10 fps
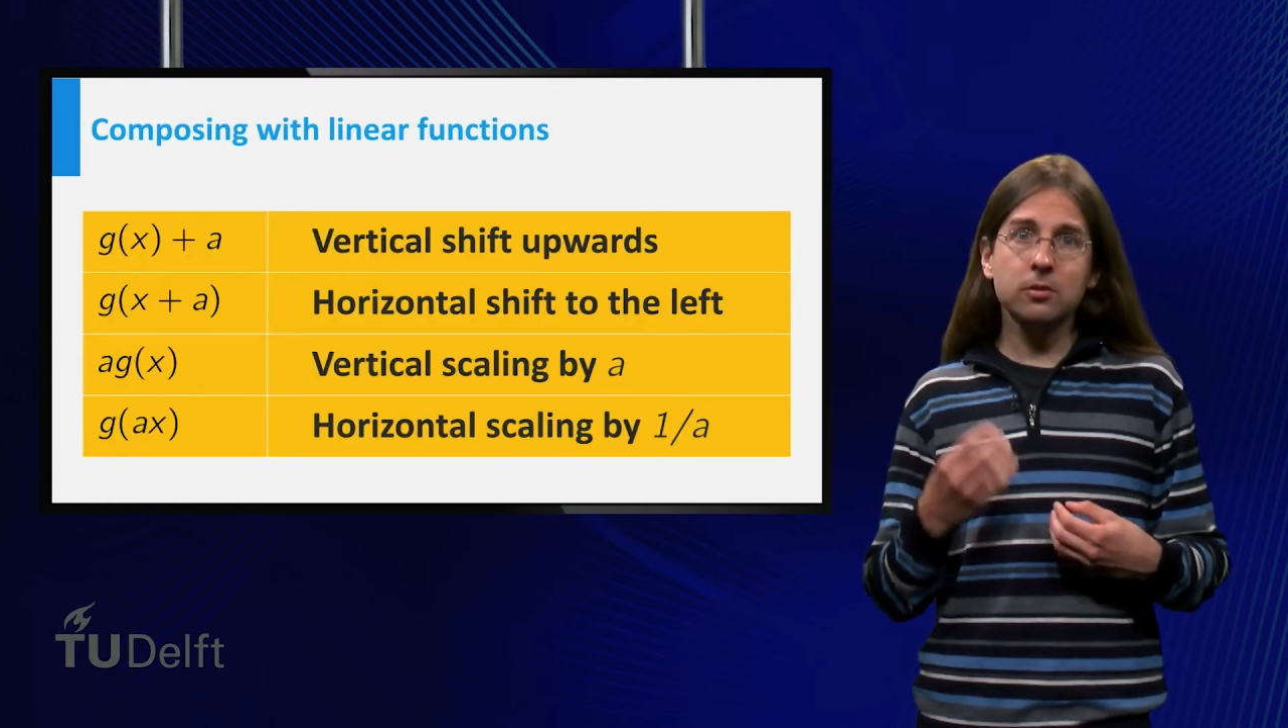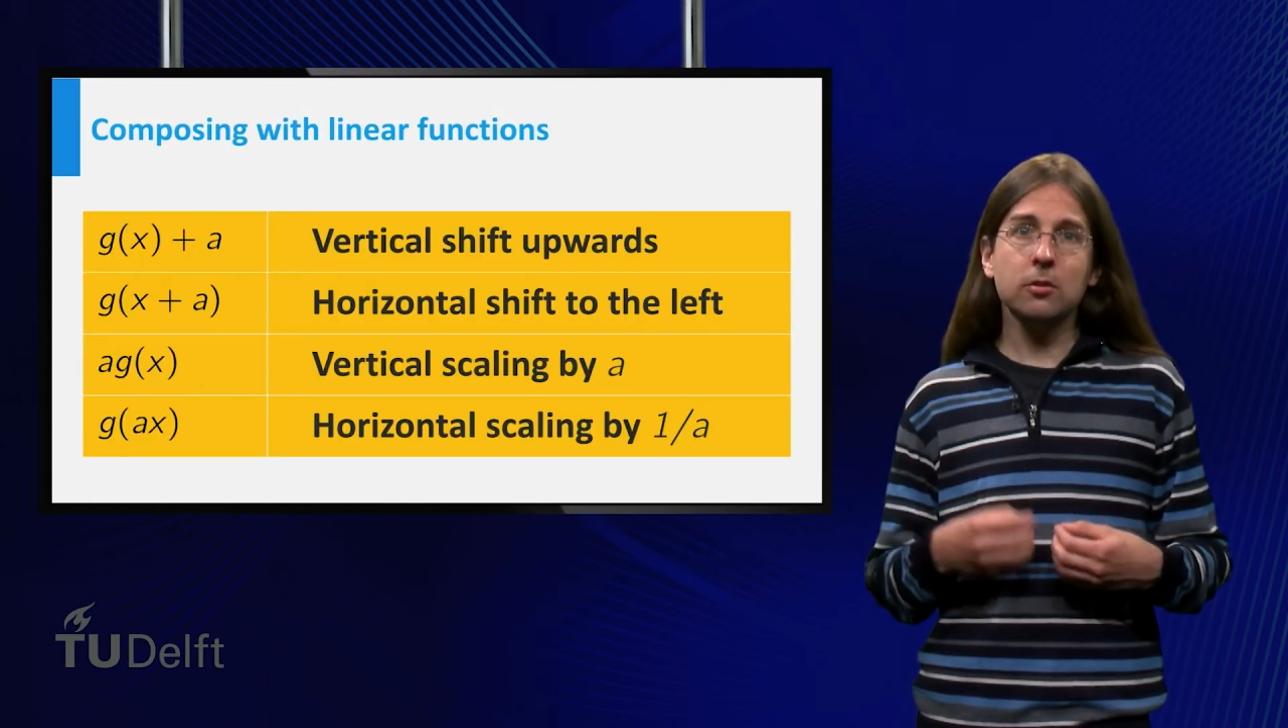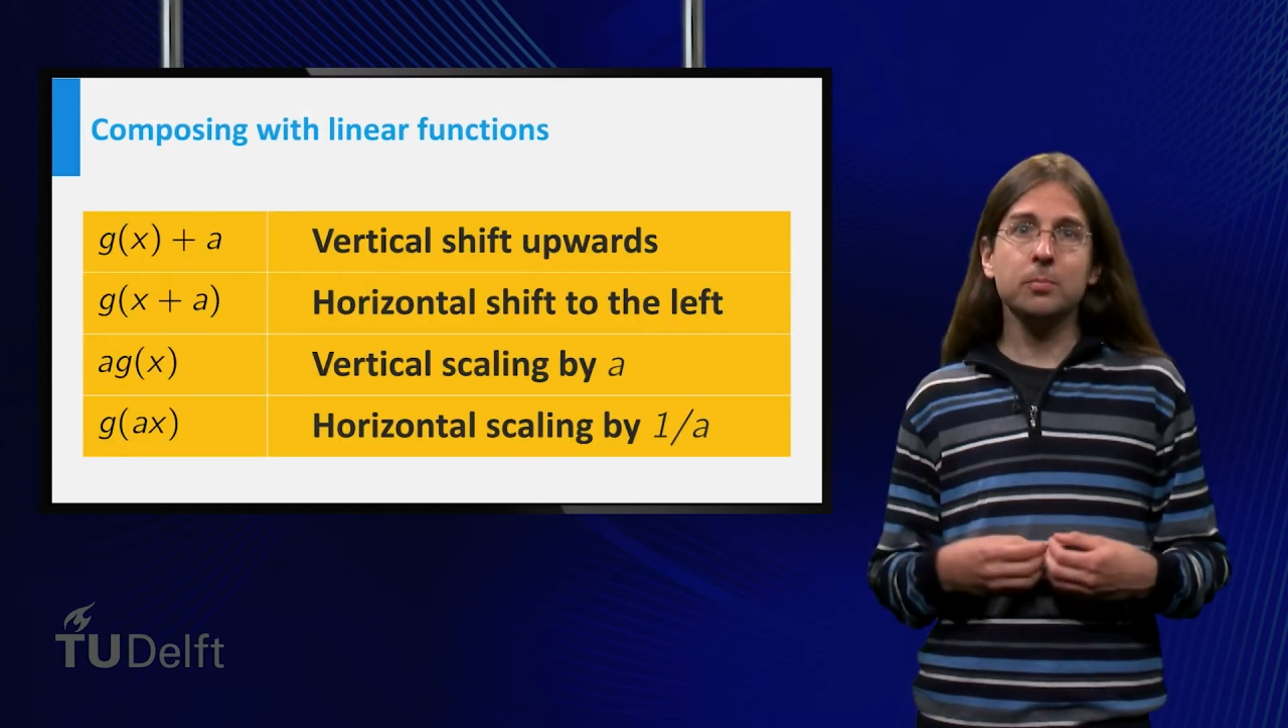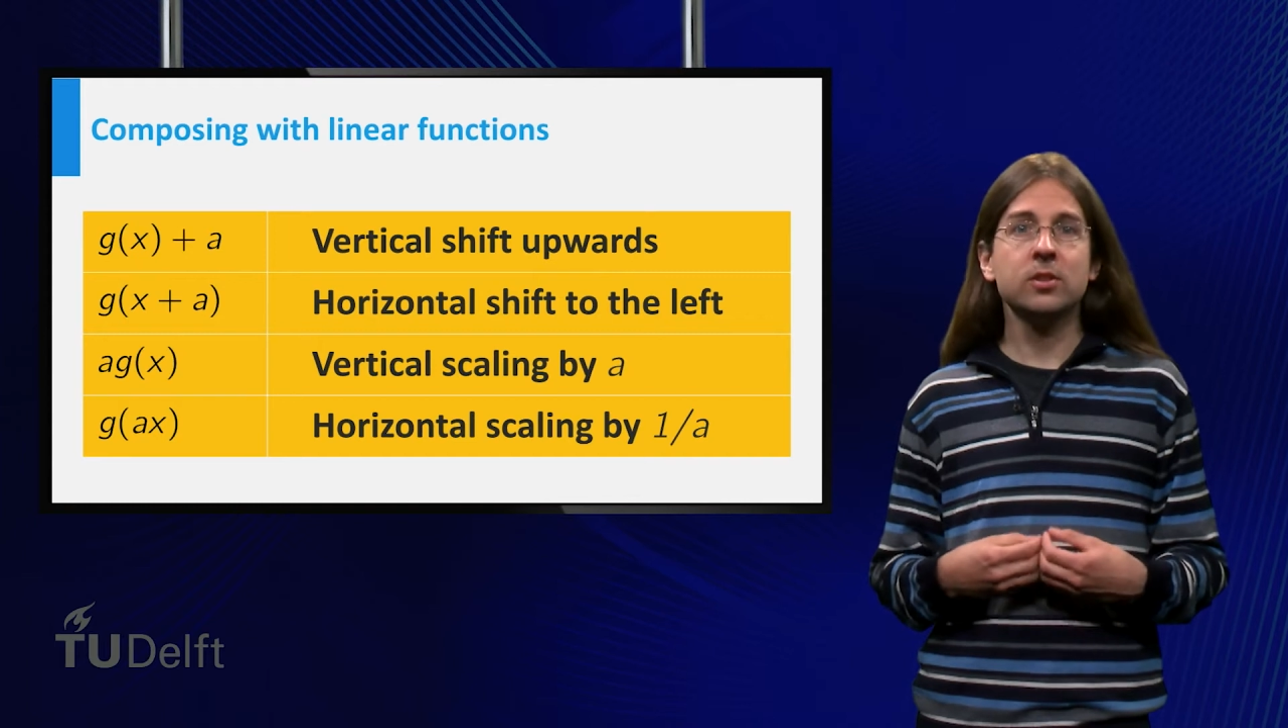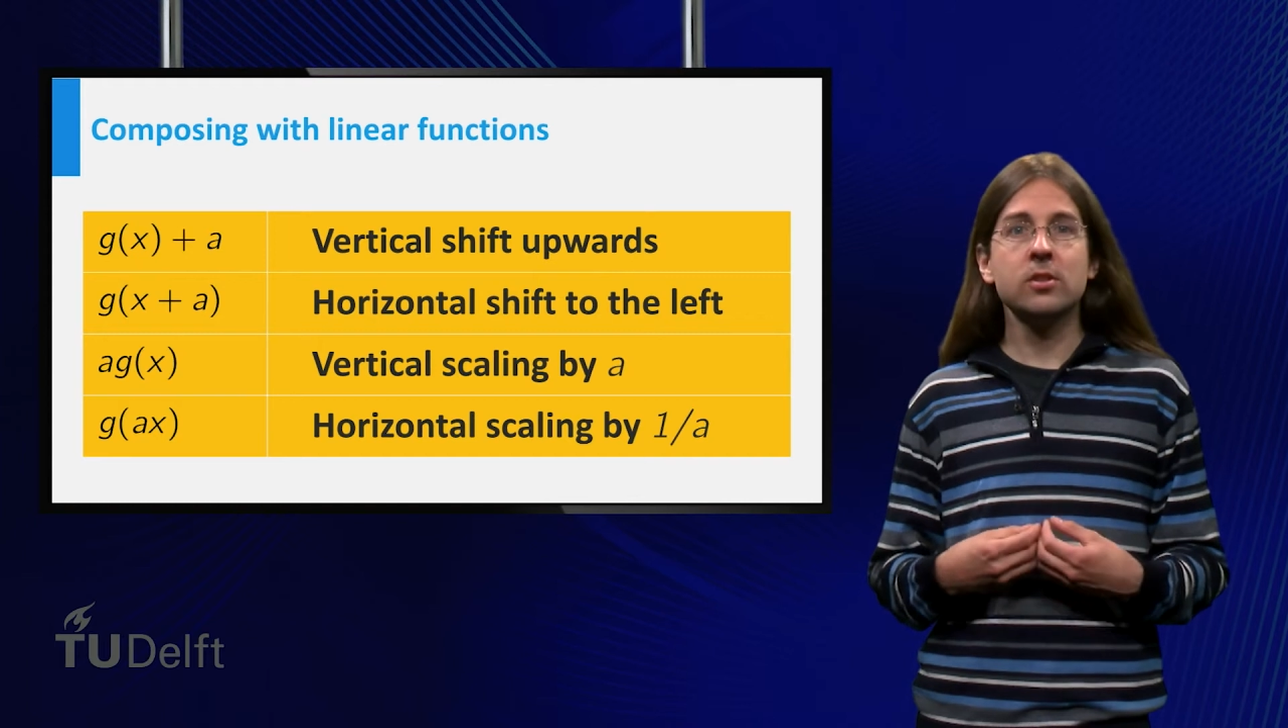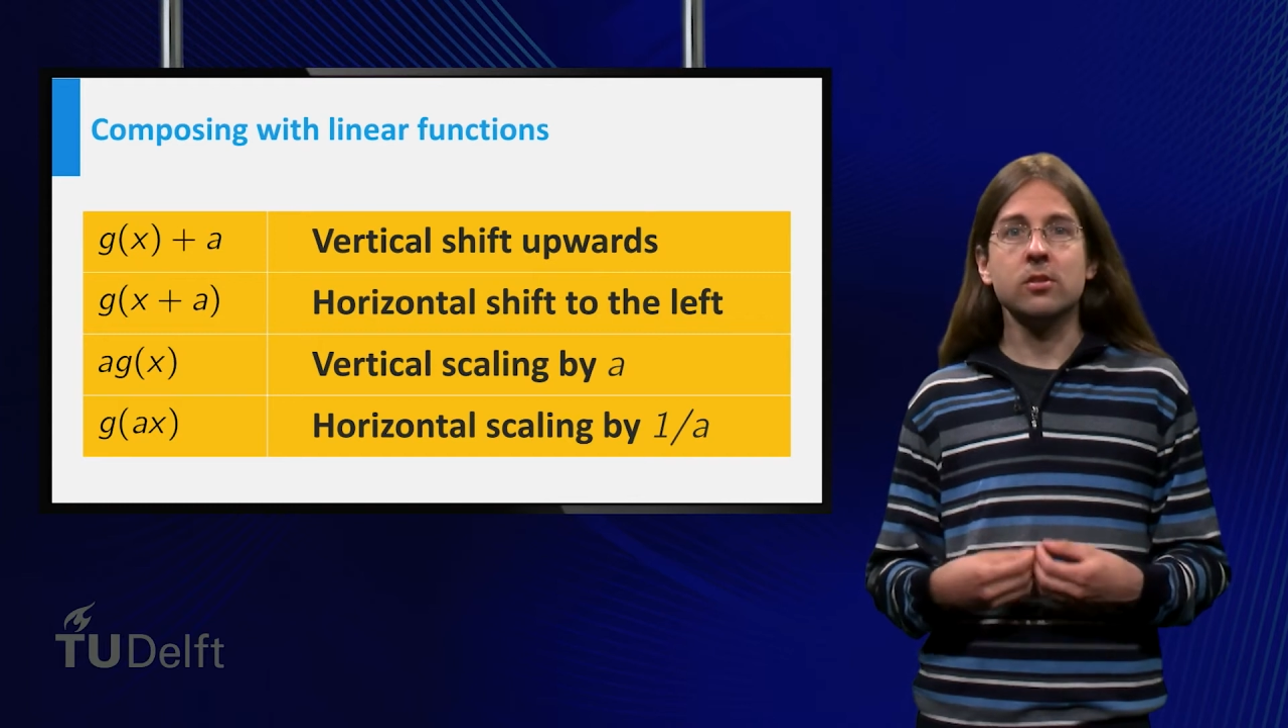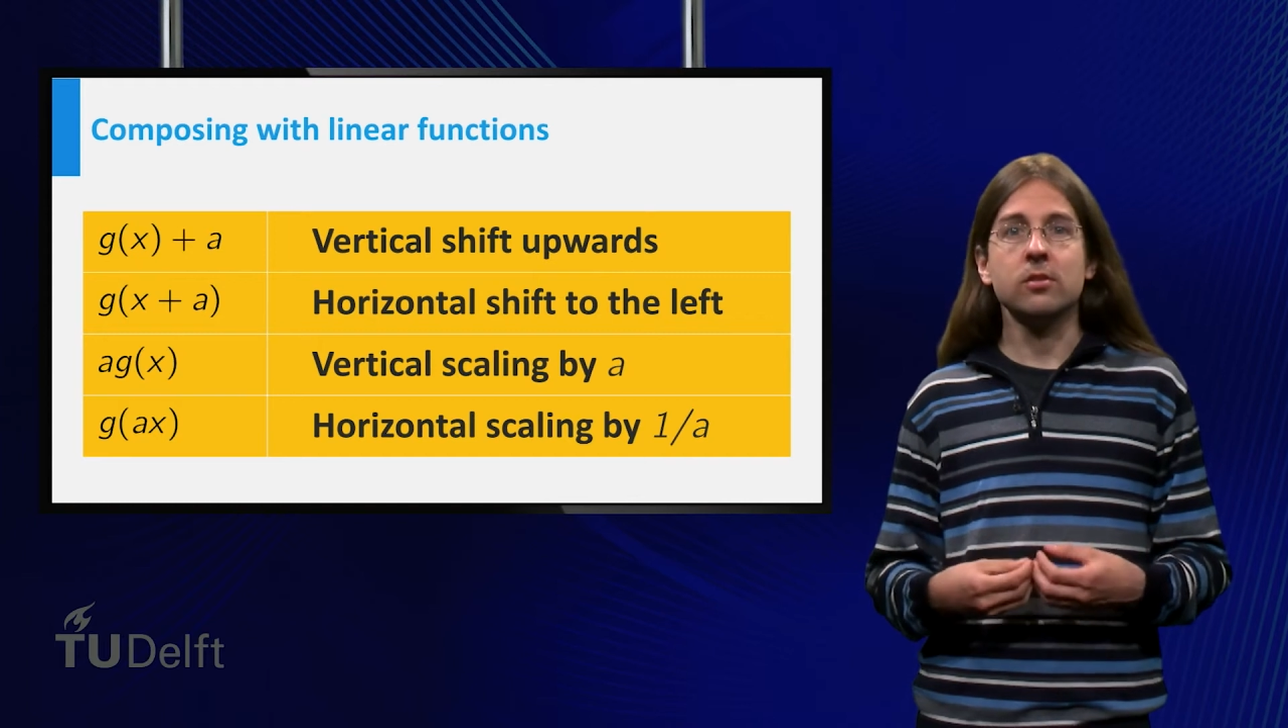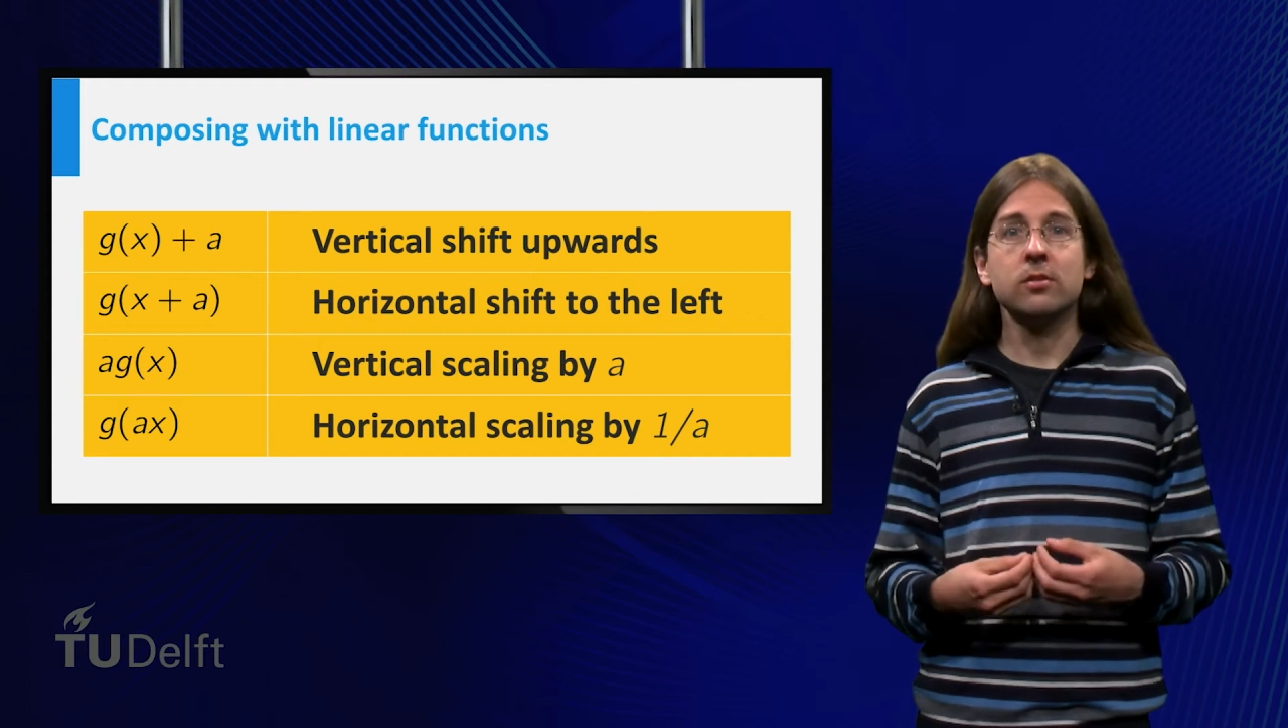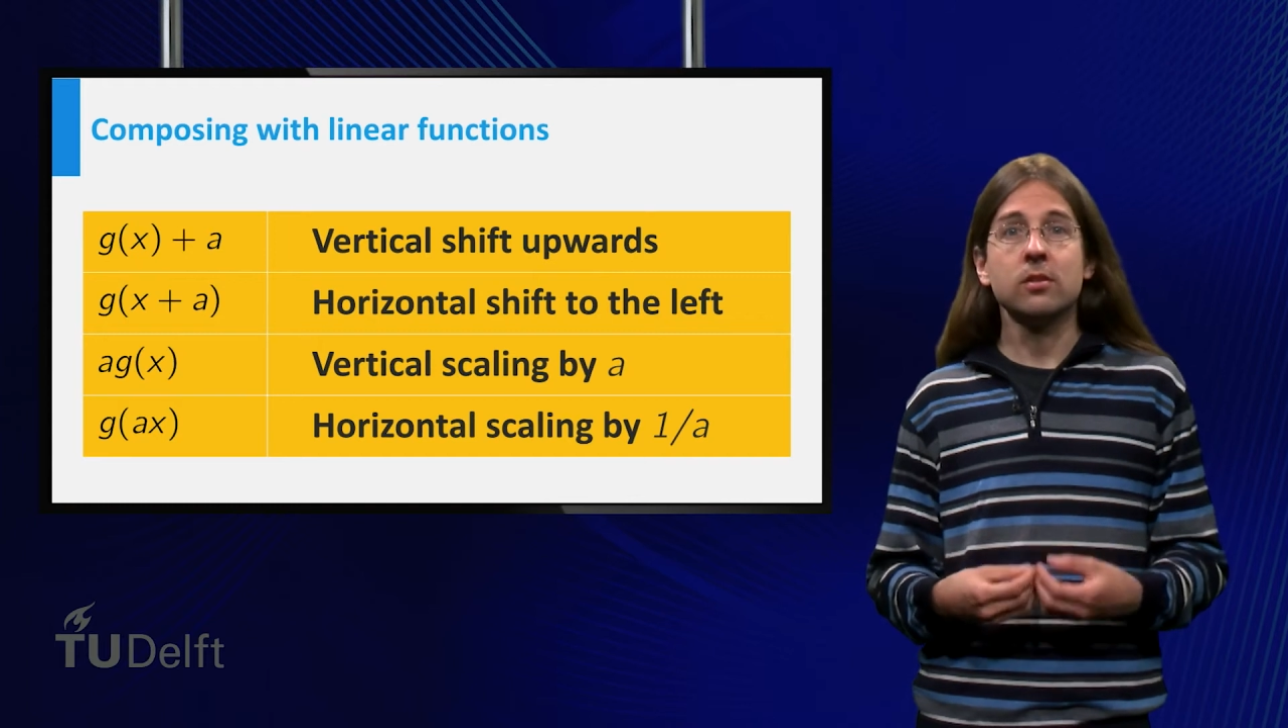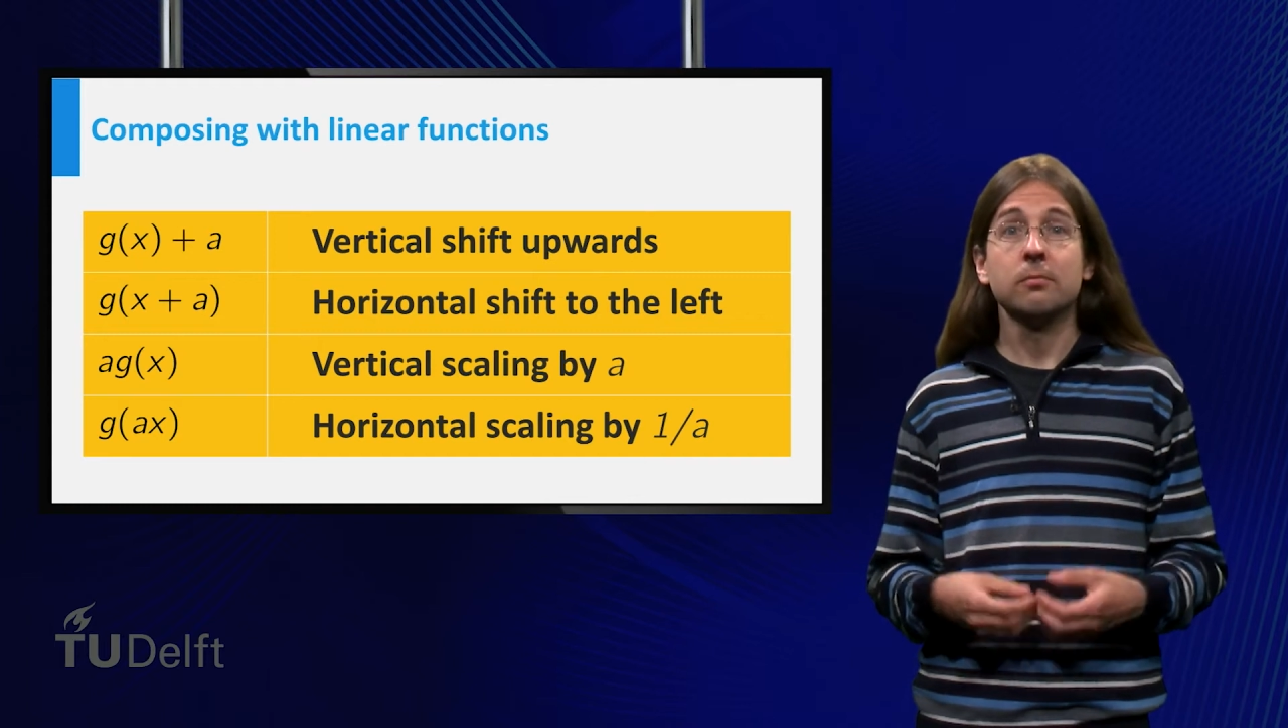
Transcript: compositions